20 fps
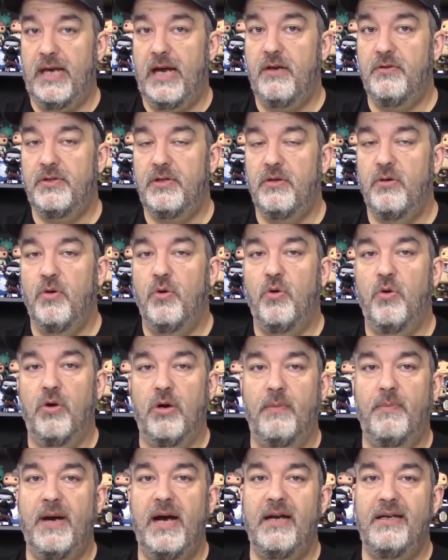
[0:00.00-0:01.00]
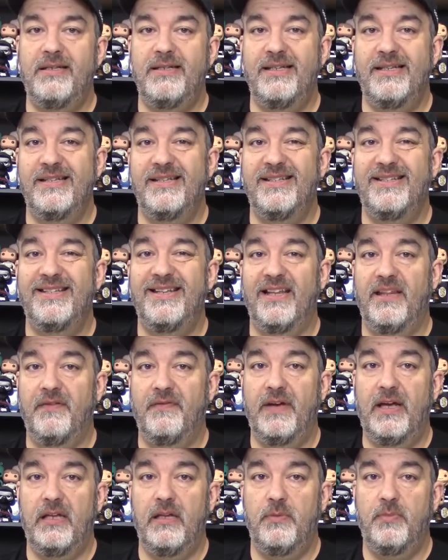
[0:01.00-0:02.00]
out or a box is still
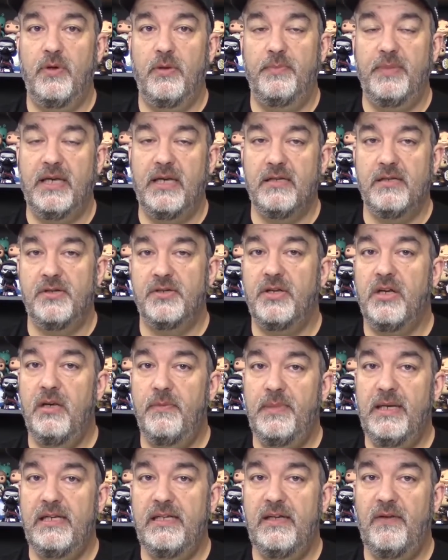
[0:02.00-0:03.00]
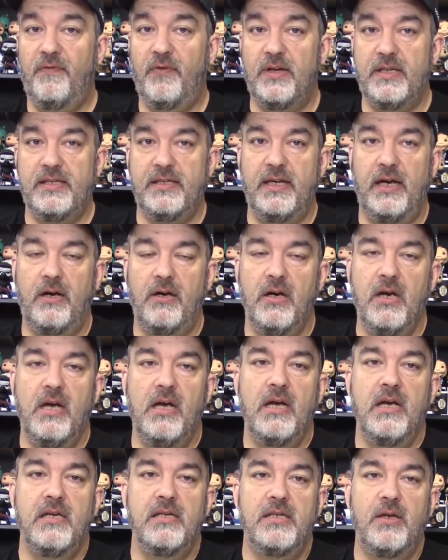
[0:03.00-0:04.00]
available, because there's going to be a difference there.
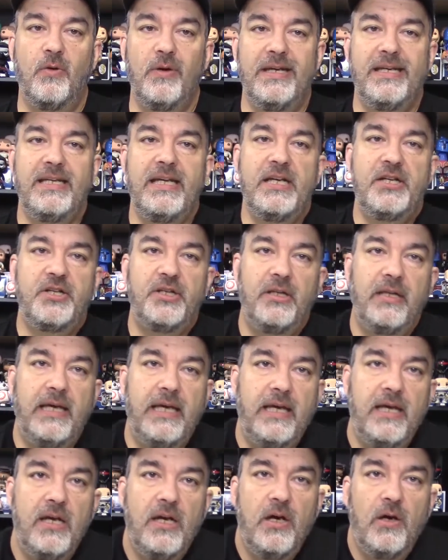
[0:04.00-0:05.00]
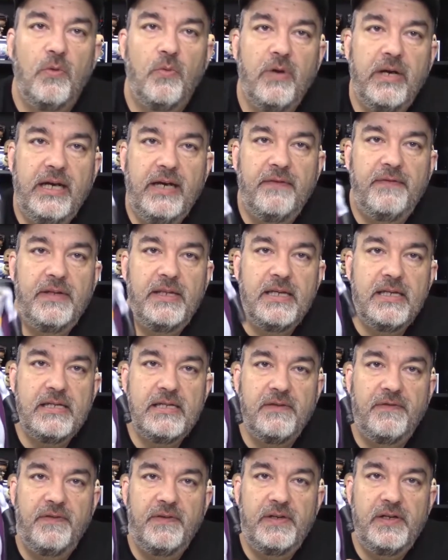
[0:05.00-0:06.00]
So initially, we're giving
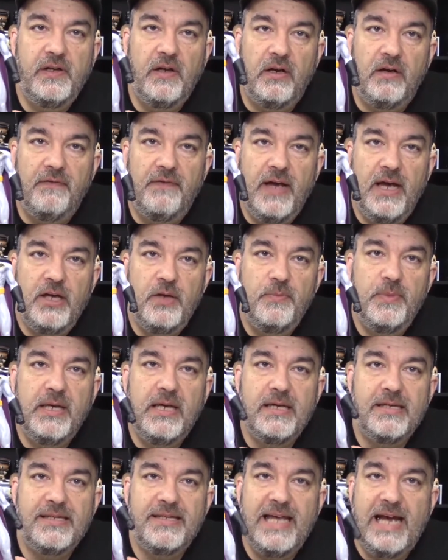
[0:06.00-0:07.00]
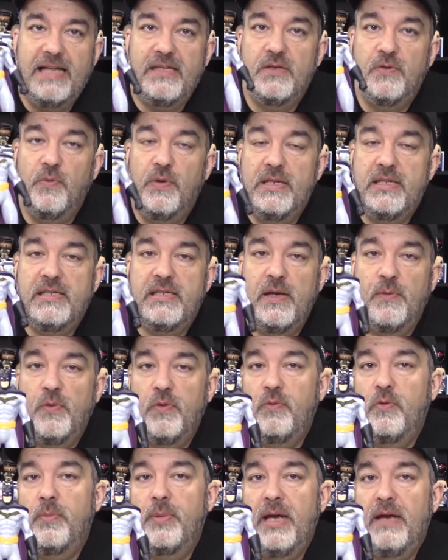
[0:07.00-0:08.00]
this a $50 value because that's what
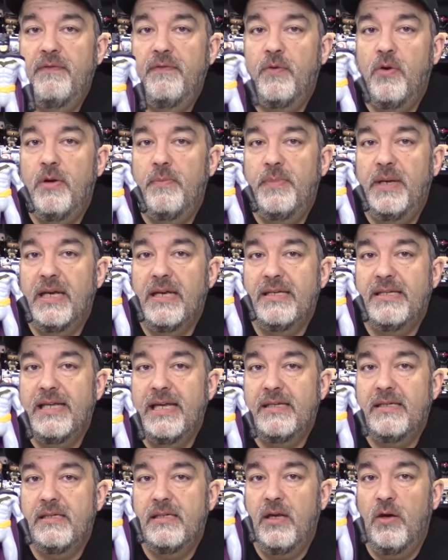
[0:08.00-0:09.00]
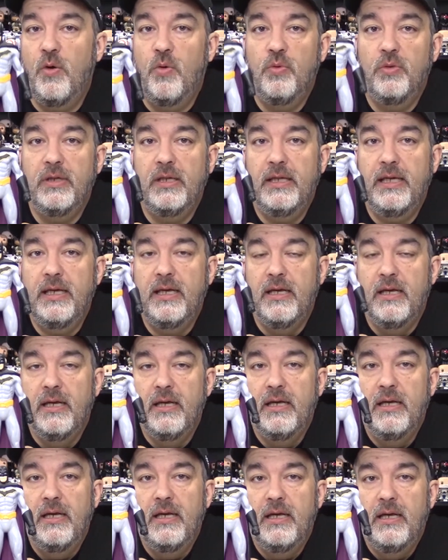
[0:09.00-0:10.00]
someone will pay for it, because that's the only
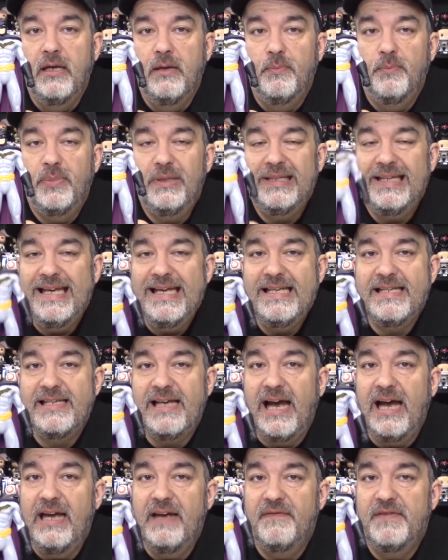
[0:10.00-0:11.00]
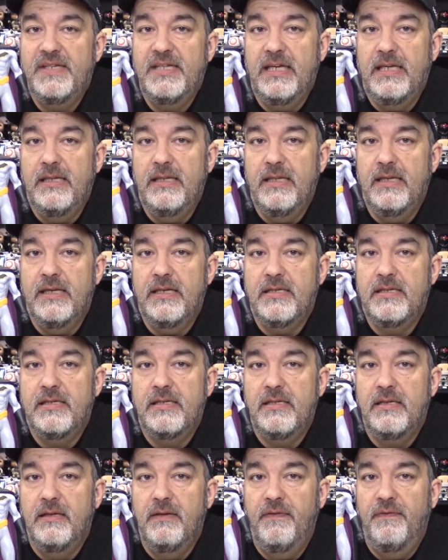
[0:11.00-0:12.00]
place I have seen
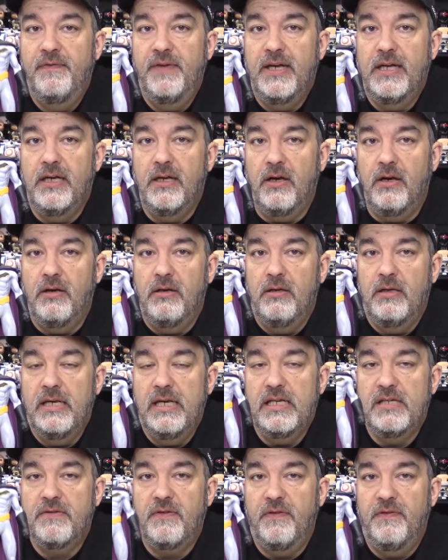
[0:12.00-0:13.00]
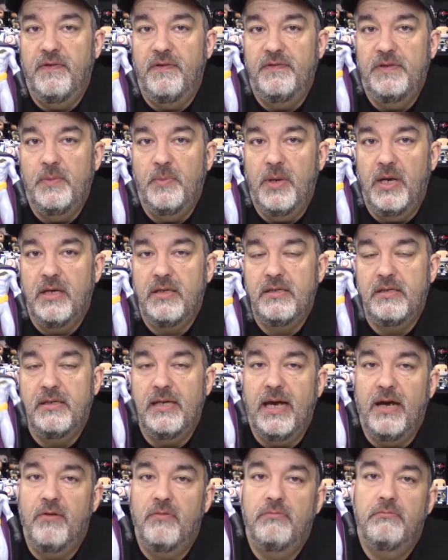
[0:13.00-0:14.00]
this figure is for $50.
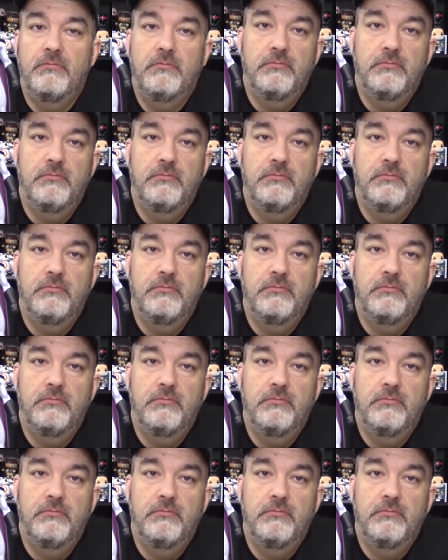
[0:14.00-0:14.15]
Now,